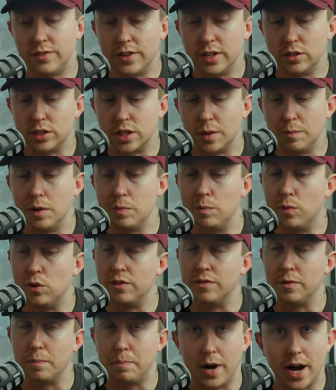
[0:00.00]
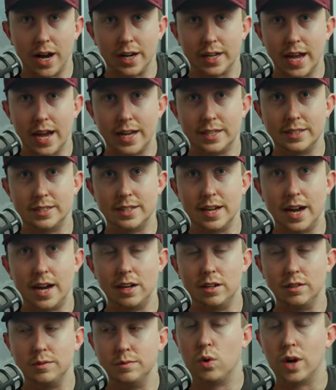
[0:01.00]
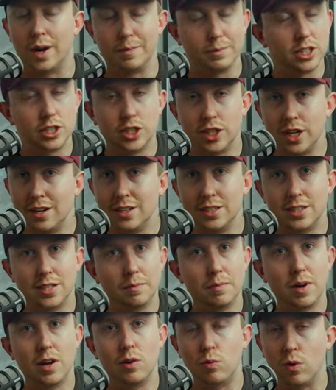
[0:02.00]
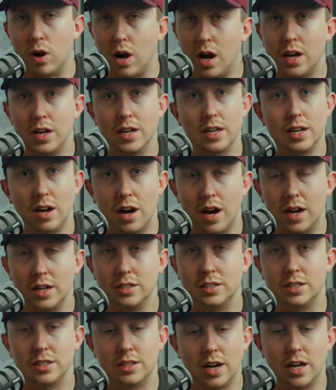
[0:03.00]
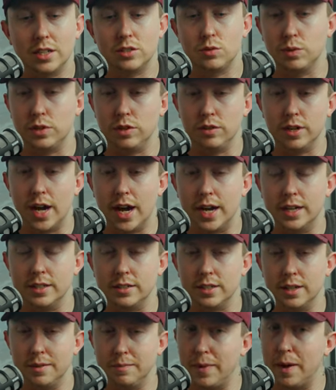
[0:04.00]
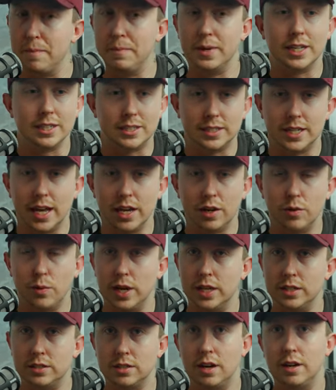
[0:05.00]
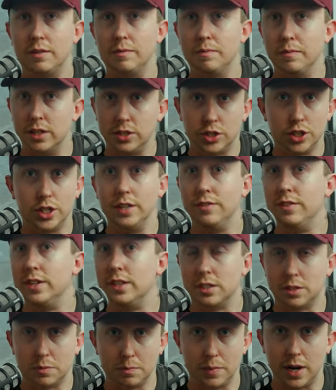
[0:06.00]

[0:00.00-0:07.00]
video is going to be more of a podcast style where I'm just sharing some of my raw and honest thoughts with you guys and my biggest takeaways on achieving this